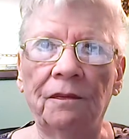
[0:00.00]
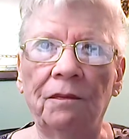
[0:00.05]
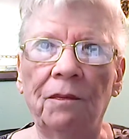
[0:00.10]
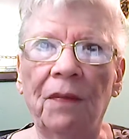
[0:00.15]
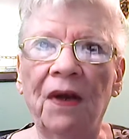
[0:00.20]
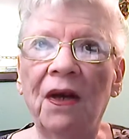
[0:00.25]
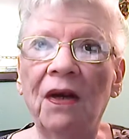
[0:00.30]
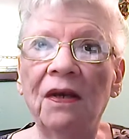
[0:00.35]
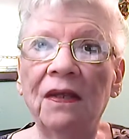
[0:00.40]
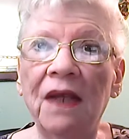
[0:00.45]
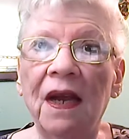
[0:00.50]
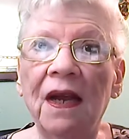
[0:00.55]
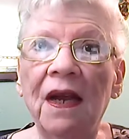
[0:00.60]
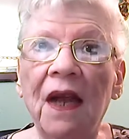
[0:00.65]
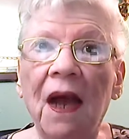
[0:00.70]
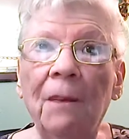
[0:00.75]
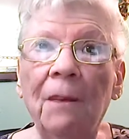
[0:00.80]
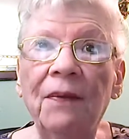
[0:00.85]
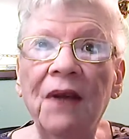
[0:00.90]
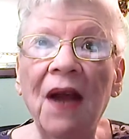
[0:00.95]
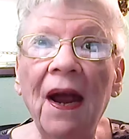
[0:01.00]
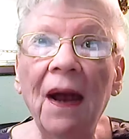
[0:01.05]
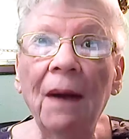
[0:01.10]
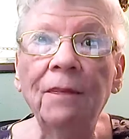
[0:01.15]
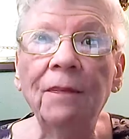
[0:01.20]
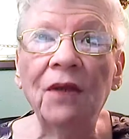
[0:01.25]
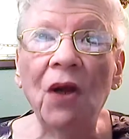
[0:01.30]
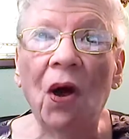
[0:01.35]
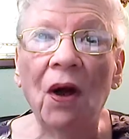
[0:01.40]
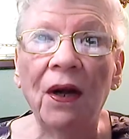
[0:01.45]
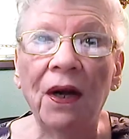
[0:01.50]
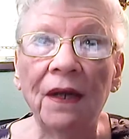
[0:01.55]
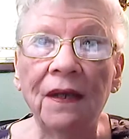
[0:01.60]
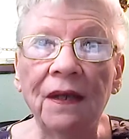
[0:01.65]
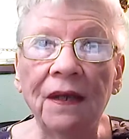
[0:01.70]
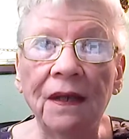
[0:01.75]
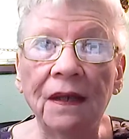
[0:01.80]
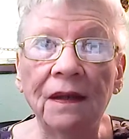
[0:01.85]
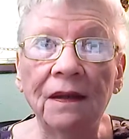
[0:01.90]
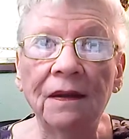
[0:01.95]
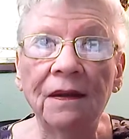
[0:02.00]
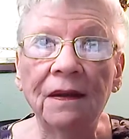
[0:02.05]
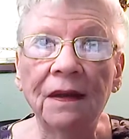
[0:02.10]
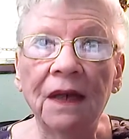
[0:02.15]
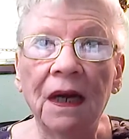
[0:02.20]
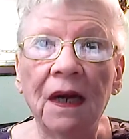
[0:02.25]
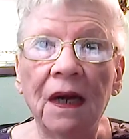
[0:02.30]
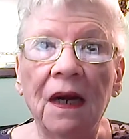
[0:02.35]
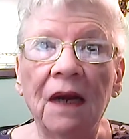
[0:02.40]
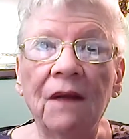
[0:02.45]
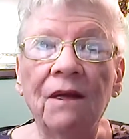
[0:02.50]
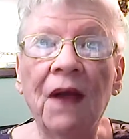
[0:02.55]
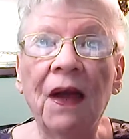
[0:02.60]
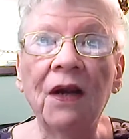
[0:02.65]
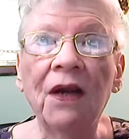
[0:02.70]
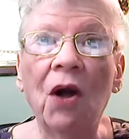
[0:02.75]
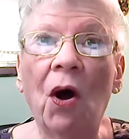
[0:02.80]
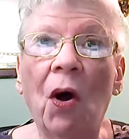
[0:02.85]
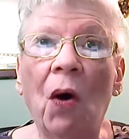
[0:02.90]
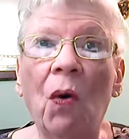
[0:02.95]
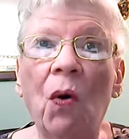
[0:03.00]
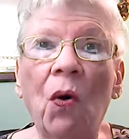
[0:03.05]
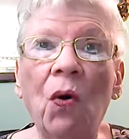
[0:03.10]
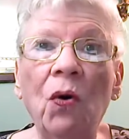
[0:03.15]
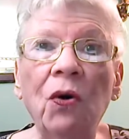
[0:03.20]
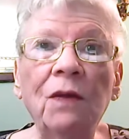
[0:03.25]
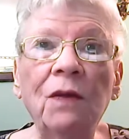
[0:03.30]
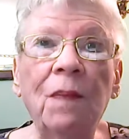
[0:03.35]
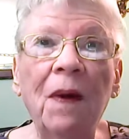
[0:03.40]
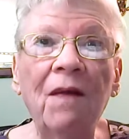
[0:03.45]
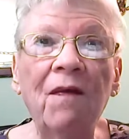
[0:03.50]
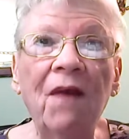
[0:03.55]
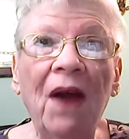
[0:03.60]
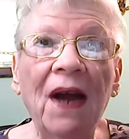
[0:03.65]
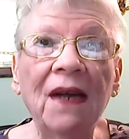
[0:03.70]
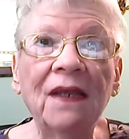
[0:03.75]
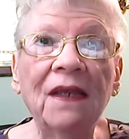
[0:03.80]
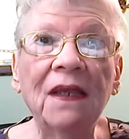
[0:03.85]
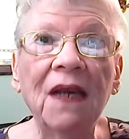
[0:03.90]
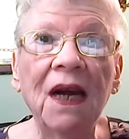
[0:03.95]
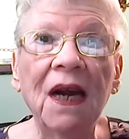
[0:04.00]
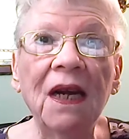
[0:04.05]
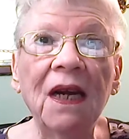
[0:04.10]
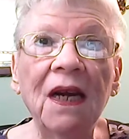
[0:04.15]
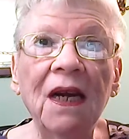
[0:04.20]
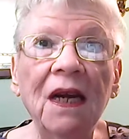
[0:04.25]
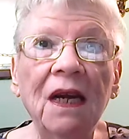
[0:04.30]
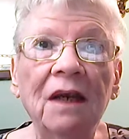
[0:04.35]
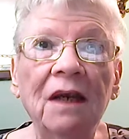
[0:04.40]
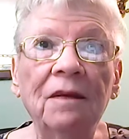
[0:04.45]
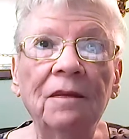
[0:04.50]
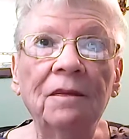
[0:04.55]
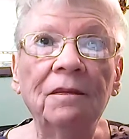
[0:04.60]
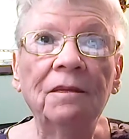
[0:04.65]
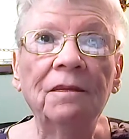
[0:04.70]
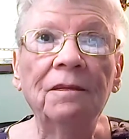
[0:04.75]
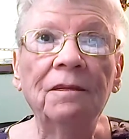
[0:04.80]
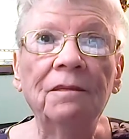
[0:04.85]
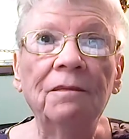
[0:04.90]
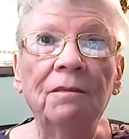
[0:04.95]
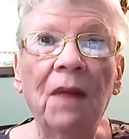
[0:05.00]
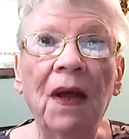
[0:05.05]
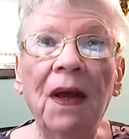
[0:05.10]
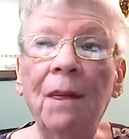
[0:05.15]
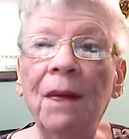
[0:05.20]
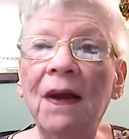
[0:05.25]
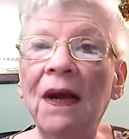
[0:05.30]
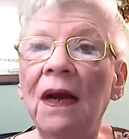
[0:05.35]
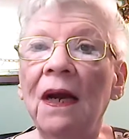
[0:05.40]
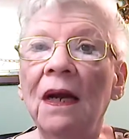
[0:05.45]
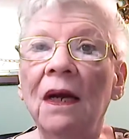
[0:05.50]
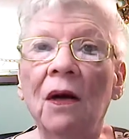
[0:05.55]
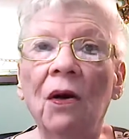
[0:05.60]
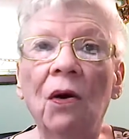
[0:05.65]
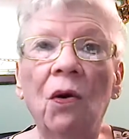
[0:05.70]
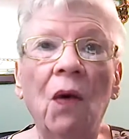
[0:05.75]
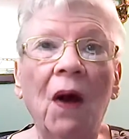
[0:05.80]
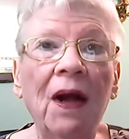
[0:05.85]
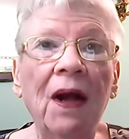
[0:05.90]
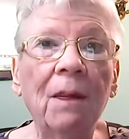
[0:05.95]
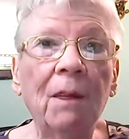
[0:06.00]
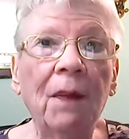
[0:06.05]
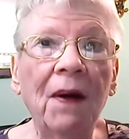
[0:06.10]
because they kept tabs on us. They know who's been vaccinated, maybe, who ain't